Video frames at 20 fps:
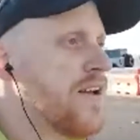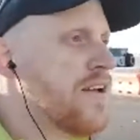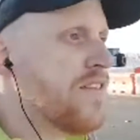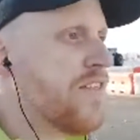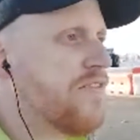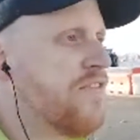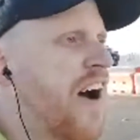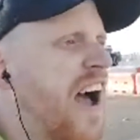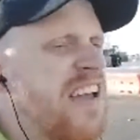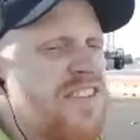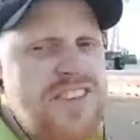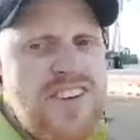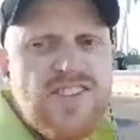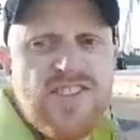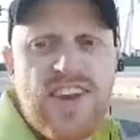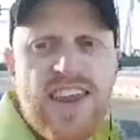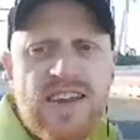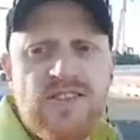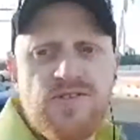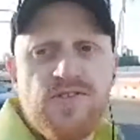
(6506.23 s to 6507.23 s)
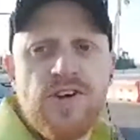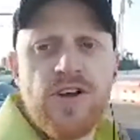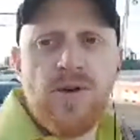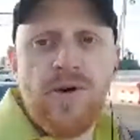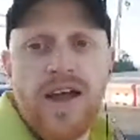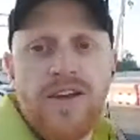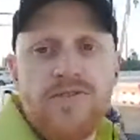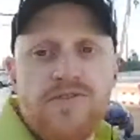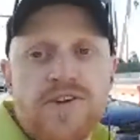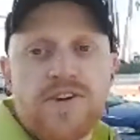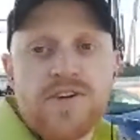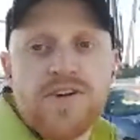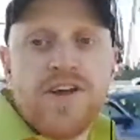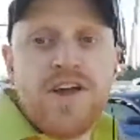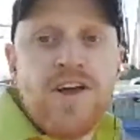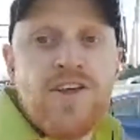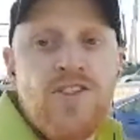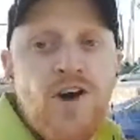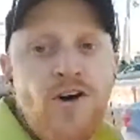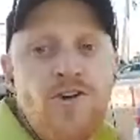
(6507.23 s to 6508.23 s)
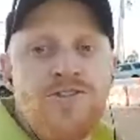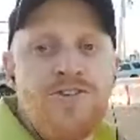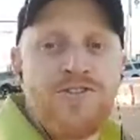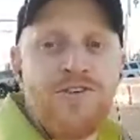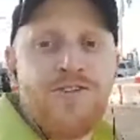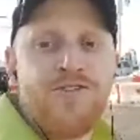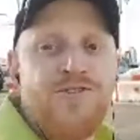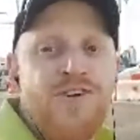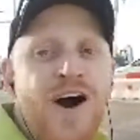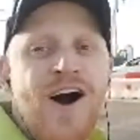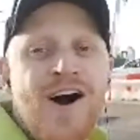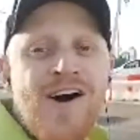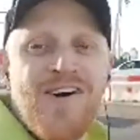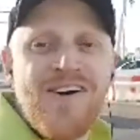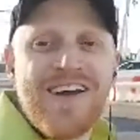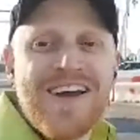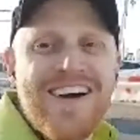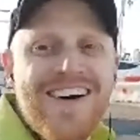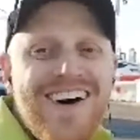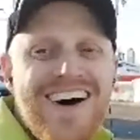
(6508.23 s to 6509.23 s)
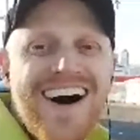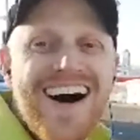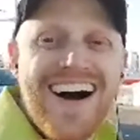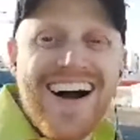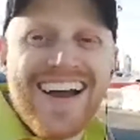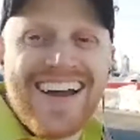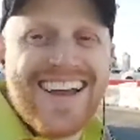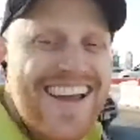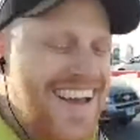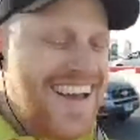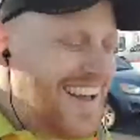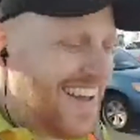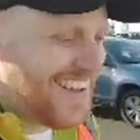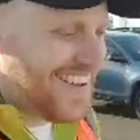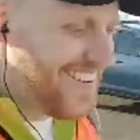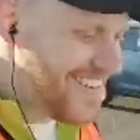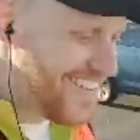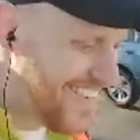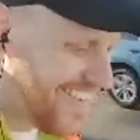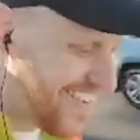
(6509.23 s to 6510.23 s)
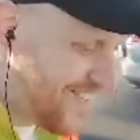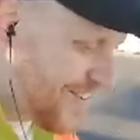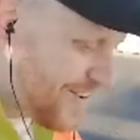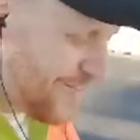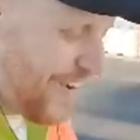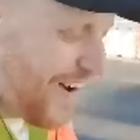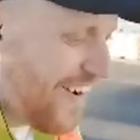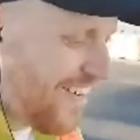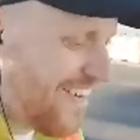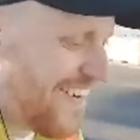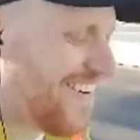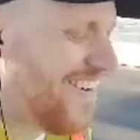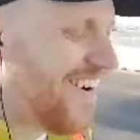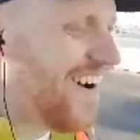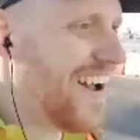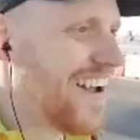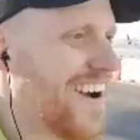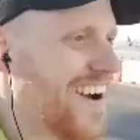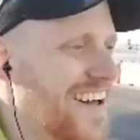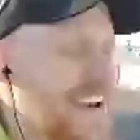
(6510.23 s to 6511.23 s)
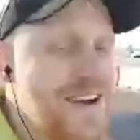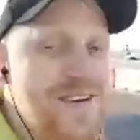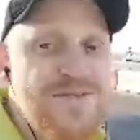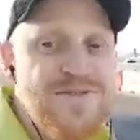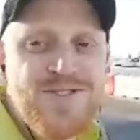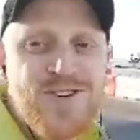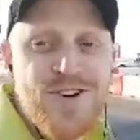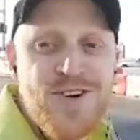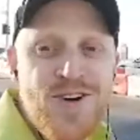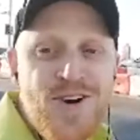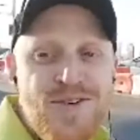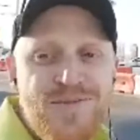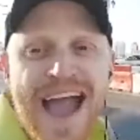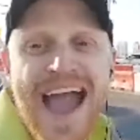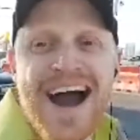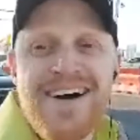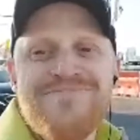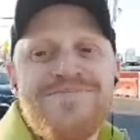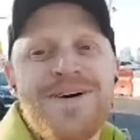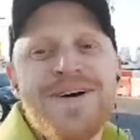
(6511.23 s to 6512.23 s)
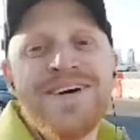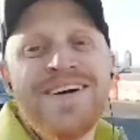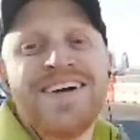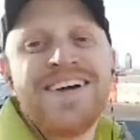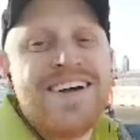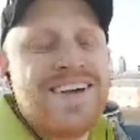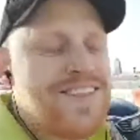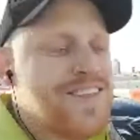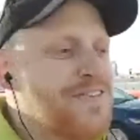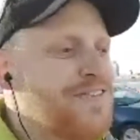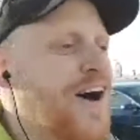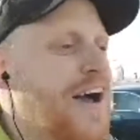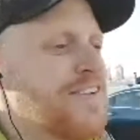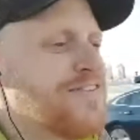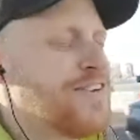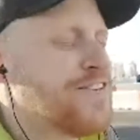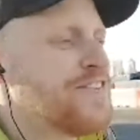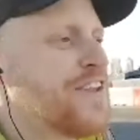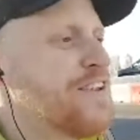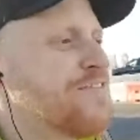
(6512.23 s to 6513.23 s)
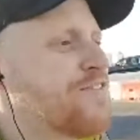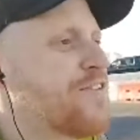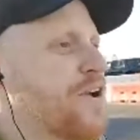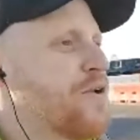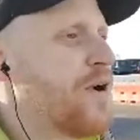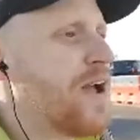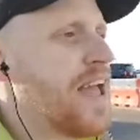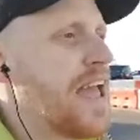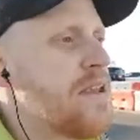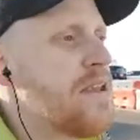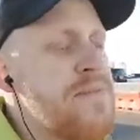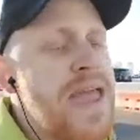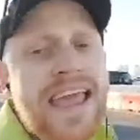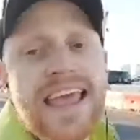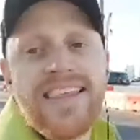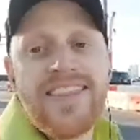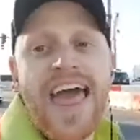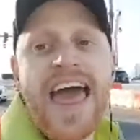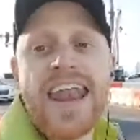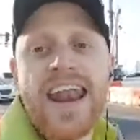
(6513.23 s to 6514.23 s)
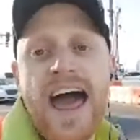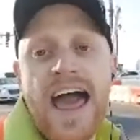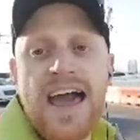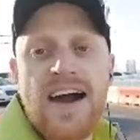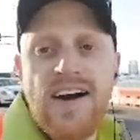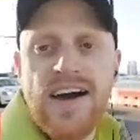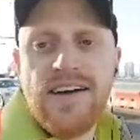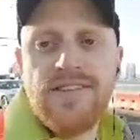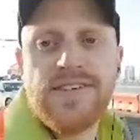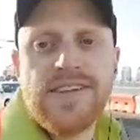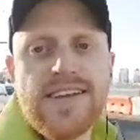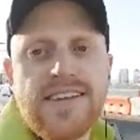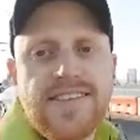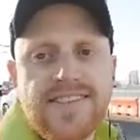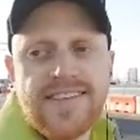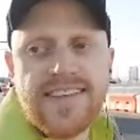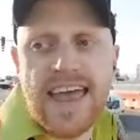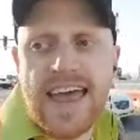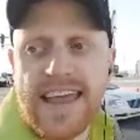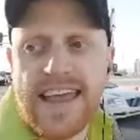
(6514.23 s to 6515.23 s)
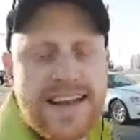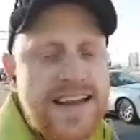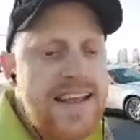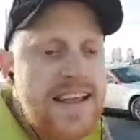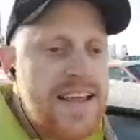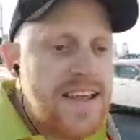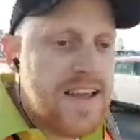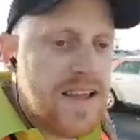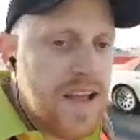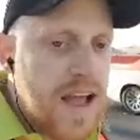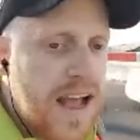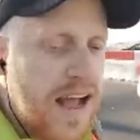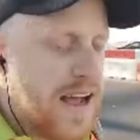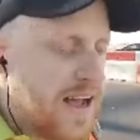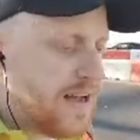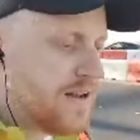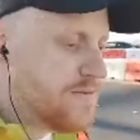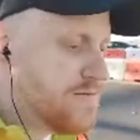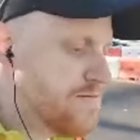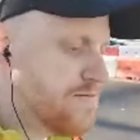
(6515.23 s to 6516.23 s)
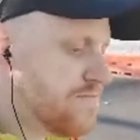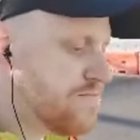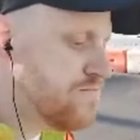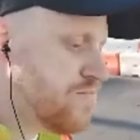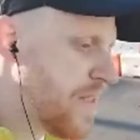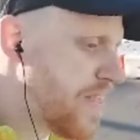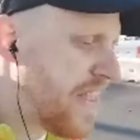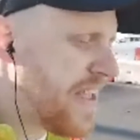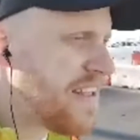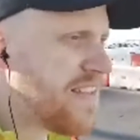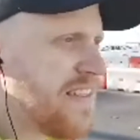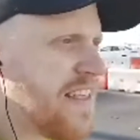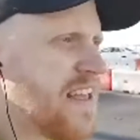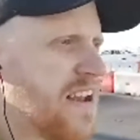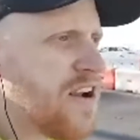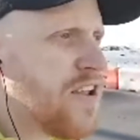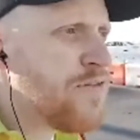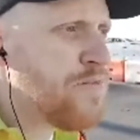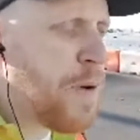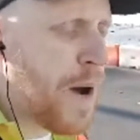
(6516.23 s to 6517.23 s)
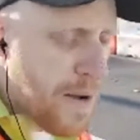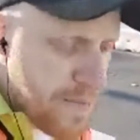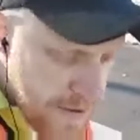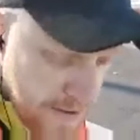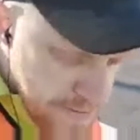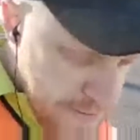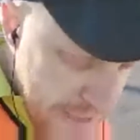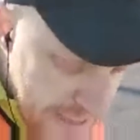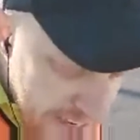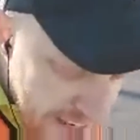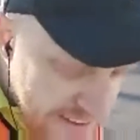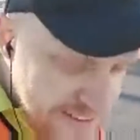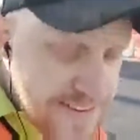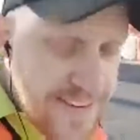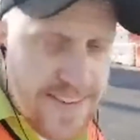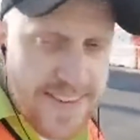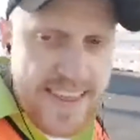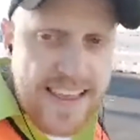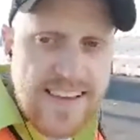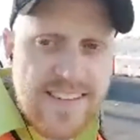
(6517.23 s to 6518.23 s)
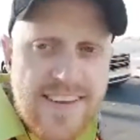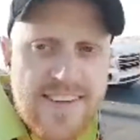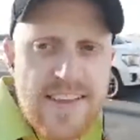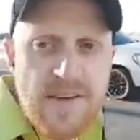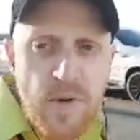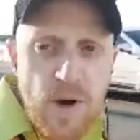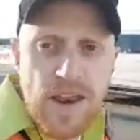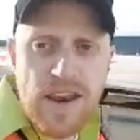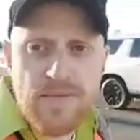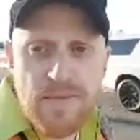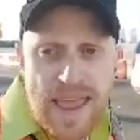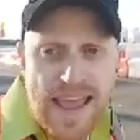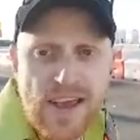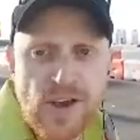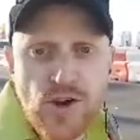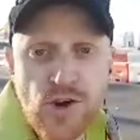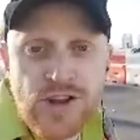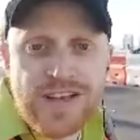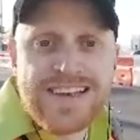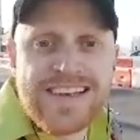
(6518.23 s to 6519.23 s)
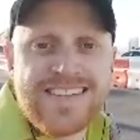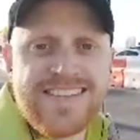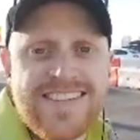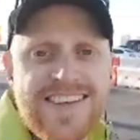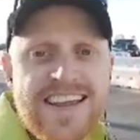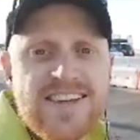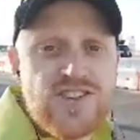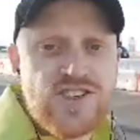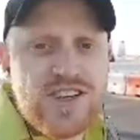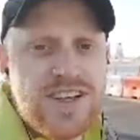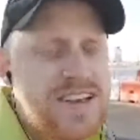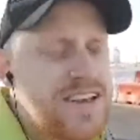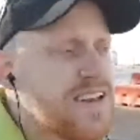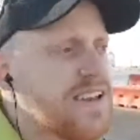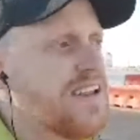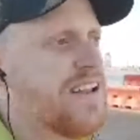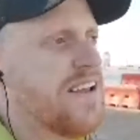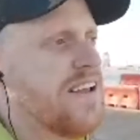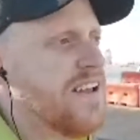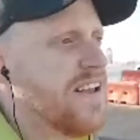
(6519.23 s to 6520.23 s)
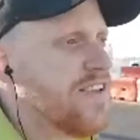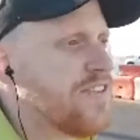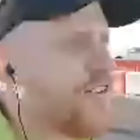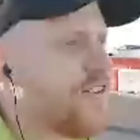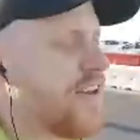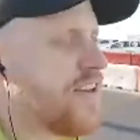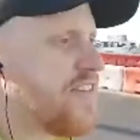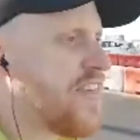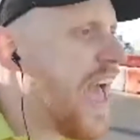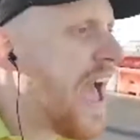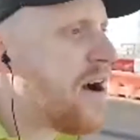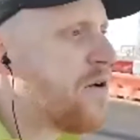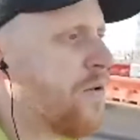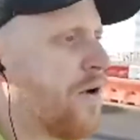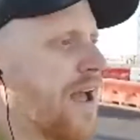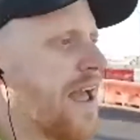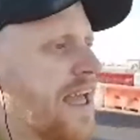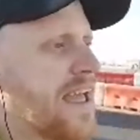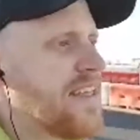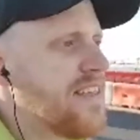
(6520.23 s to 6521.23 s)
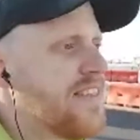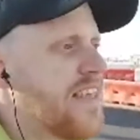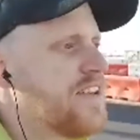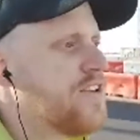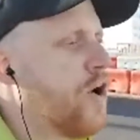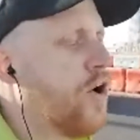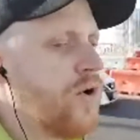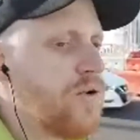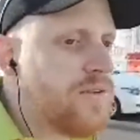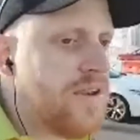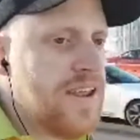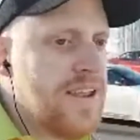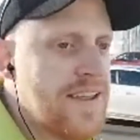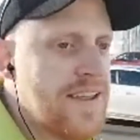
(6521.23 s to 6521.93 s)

the 515 freeway. If you're those of you following along, uh, if you're following along on a Google map, the 515 freeway and making that I-11 instead. Um, but they, you know, there's public meetings and things because they want to make a good decision so that that way they don't,